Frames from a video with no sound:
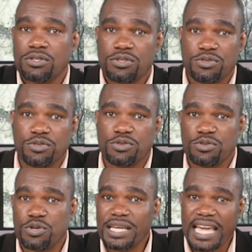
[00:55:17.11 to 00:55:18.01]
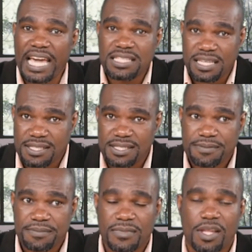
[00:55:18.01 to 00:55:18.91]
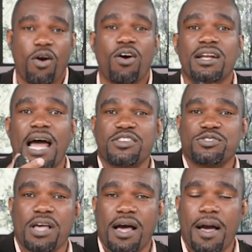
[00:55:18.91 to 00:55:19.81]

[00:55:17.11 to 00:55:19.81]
to, to, to engage us on us, uh,